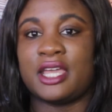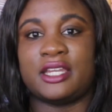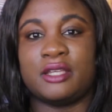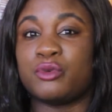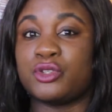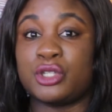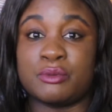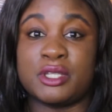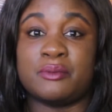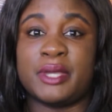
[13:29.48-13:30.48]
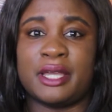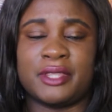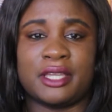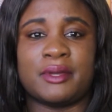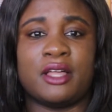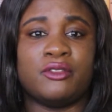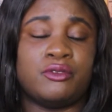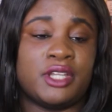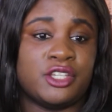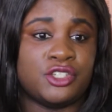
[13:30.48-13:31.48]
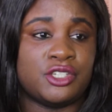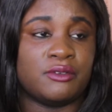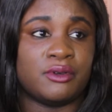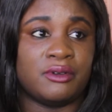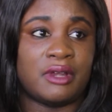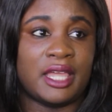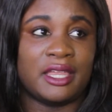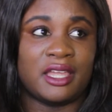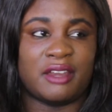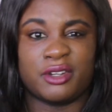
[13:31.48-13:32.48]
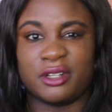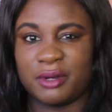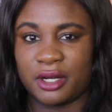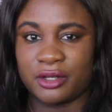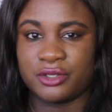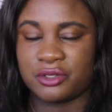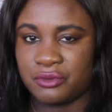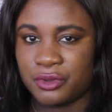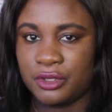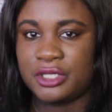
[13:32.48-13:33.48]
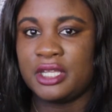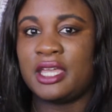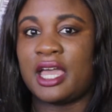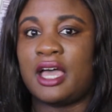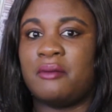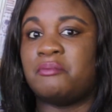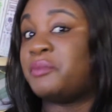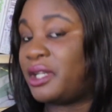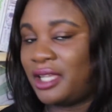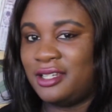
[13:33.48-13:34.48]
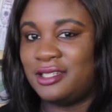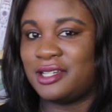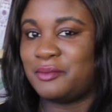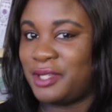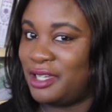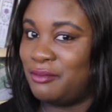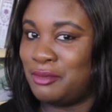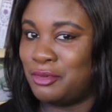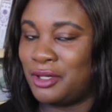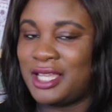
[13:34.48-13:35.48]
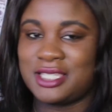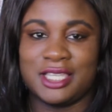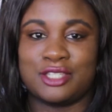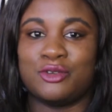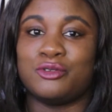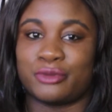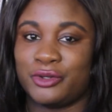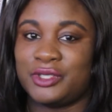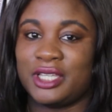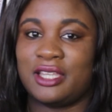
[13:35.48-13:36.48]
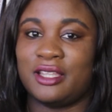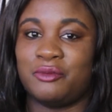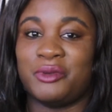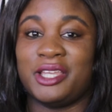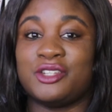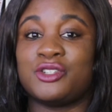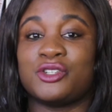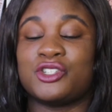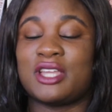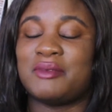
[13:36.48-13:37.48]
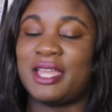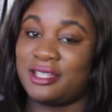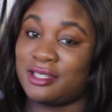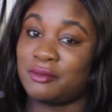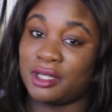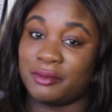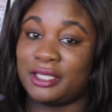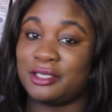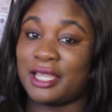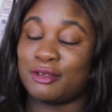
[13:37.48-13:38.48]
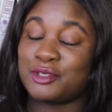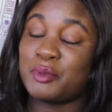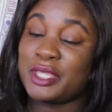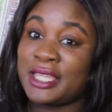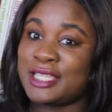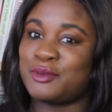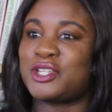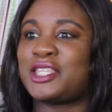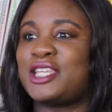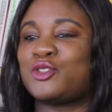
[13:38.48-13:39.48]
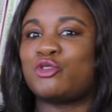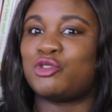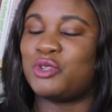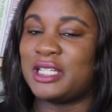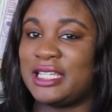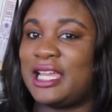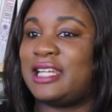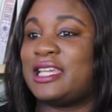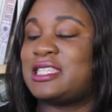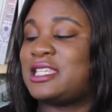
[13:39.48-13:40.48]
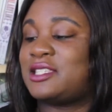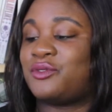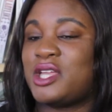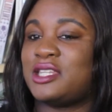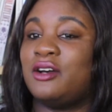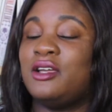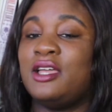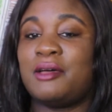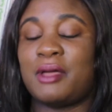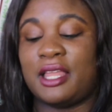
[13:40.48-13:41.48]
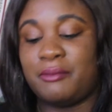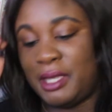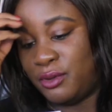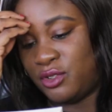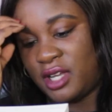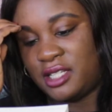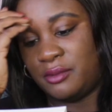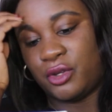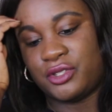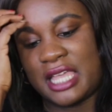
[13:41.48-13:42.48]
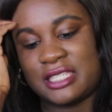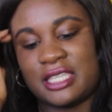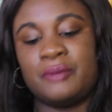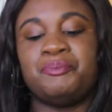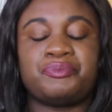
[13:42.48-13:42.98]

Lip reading: and it was just meant to be, I think, about the relationship of, like, African Americans and food, but it ended up being a memoir as he sort of wrote it, and the way it took shape, it ended up coming out to be this, which I think is always really a nice thing to find out about, like, people's writing processes.